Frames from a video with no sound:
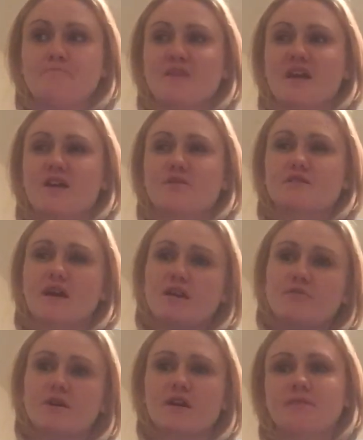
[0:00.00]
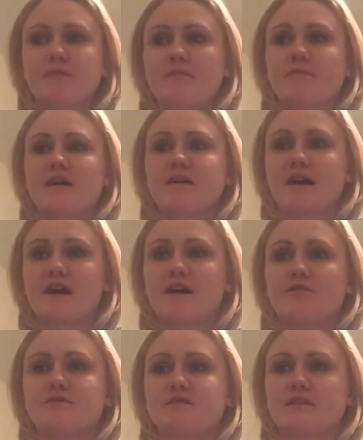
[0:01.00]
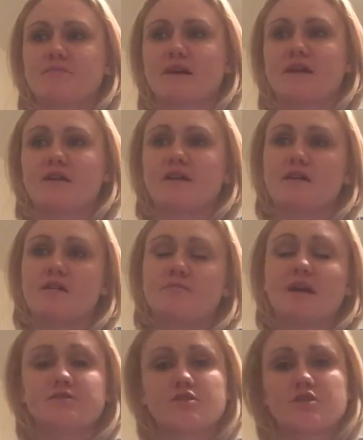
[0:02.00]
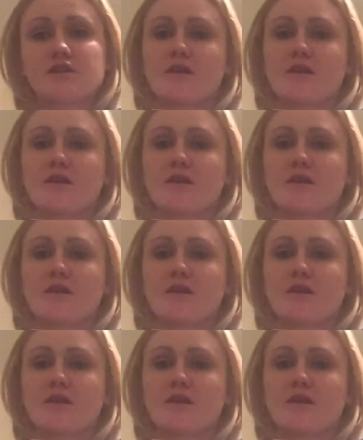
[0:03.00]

I was kind of worried about my accounts and my estrogen